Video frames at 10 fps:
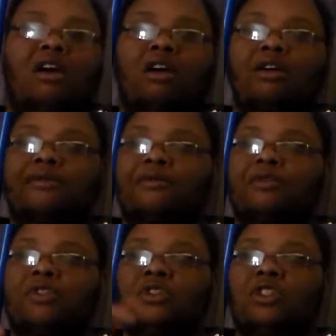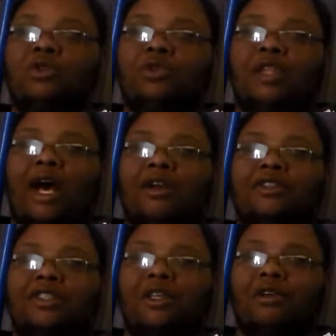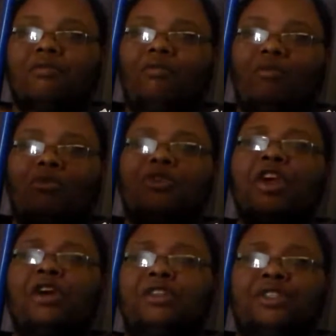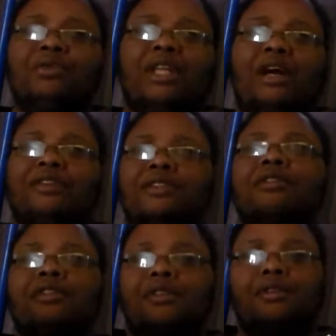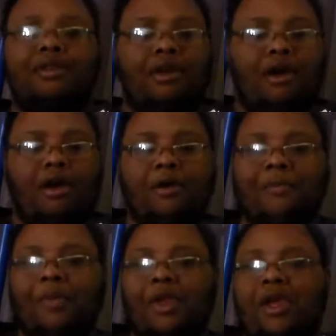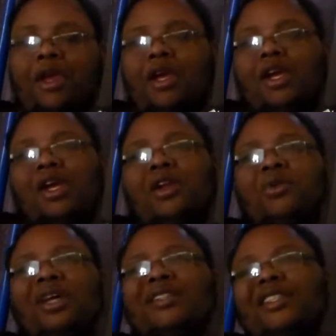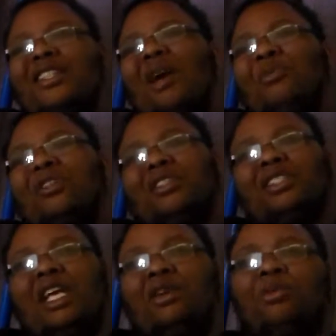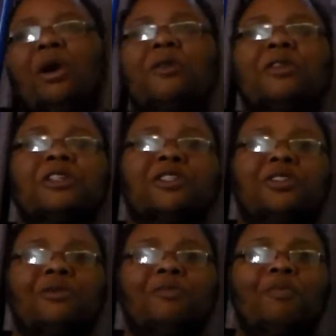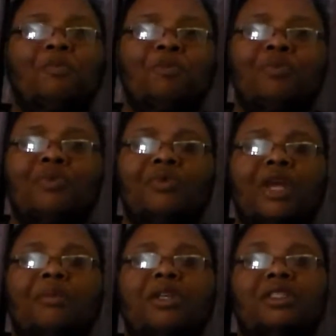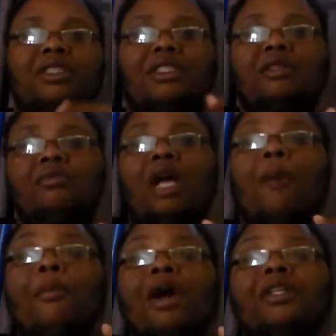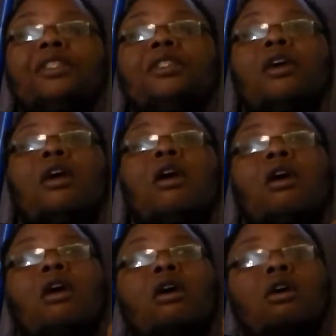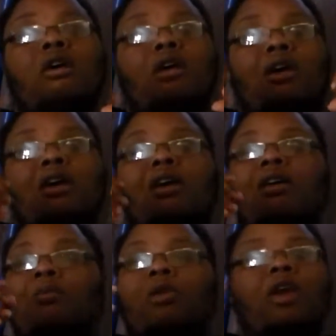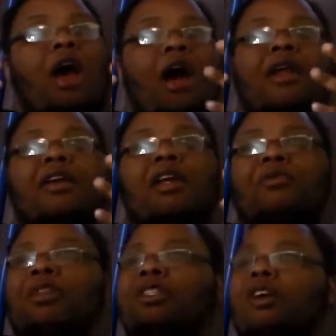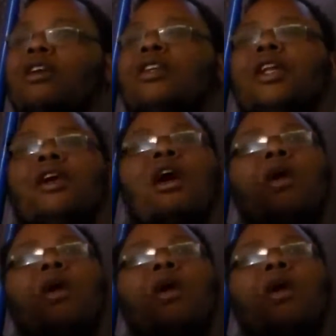of 2000, the early 2000s. Anyways, there's not much to say about this. Not much. God, I can't really talk today.